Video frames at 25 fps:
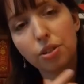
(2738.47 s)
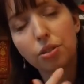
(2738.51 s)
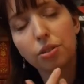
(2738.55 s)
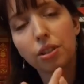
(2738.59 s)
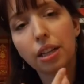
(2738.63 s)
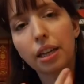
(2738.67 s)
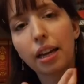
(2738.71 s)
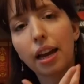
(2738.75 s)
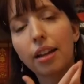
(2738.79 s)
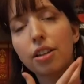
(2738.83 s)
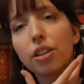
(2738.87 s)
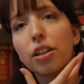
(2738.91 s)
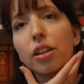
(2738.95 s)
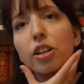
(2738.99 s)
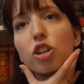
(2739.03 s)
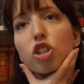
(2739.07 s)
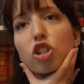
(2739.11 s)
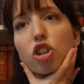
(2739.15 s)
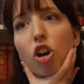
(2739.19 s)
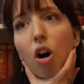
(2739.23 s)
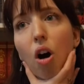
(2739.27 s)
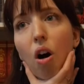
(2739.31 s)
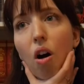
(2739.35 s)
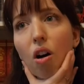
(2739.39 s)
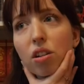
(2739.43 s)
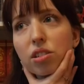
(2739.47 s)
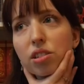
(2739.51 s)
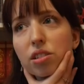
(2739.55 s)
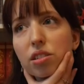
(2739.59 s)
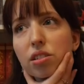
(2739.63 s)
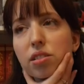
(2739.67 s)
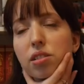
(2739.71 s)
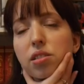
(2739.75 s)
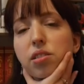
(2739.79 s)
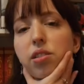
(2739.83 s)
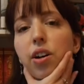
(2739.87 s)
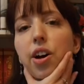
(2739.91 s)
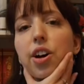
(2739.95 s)
So they get their jaws
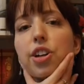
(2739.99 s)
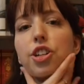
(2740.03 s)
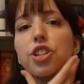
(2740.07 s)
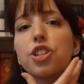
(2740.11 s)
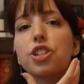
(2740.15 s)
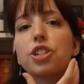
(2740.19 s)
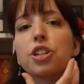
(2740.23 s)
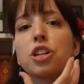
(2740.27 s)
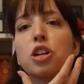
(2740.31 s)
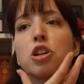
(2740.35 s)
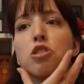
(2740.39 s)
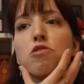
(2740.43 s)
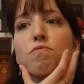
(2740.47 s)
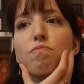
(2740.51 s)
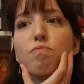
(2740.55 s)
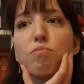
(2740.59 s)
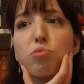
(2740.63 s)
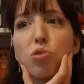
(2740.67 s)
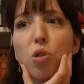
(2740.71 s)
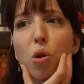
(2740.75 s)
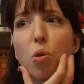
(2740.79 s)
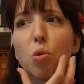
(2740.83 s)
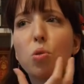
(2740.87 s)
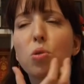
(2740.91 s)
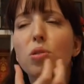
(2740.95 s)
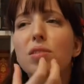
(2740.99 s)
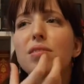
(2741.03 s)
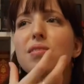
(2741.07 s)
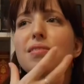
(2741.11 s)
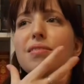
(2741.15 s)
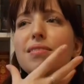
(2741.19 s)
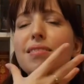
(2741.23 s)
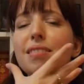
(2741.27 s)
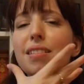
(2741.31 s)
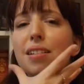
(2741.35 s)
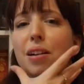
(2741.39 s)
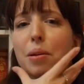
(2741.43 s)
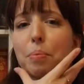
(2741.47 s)
dislodged,
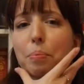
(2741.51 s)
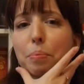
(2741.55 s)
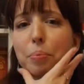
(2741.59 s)
broken,